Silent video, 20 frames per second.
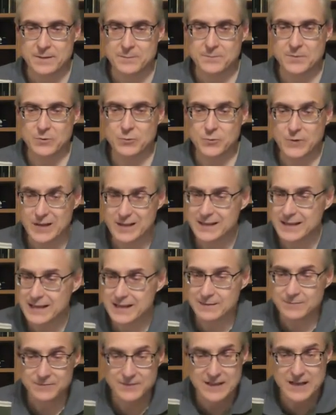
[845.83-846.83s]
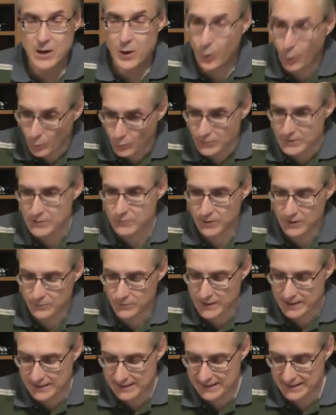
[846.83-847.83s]
But really, the only one
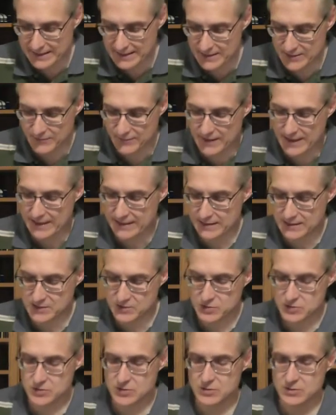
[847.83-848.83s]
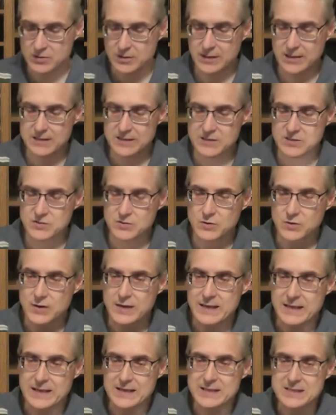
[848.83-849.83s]
we can identify in this
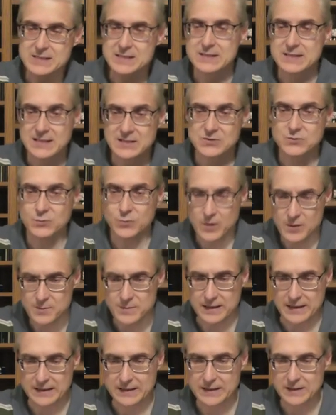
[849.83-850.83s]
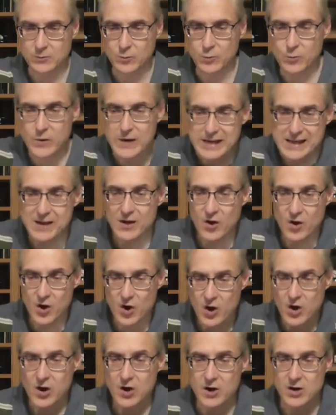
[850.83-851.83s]
story is this woman. We
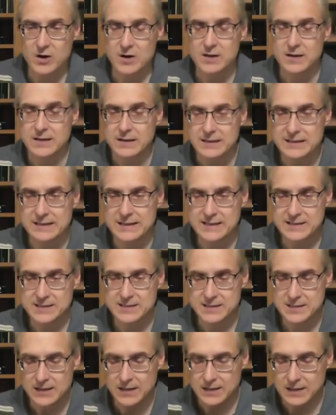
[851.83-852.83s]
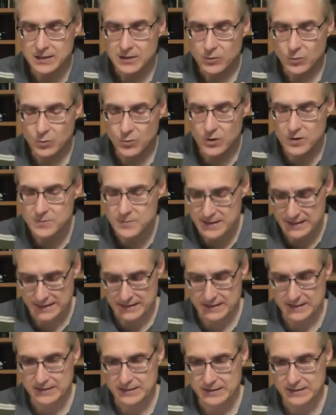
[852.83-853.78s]
are this woman.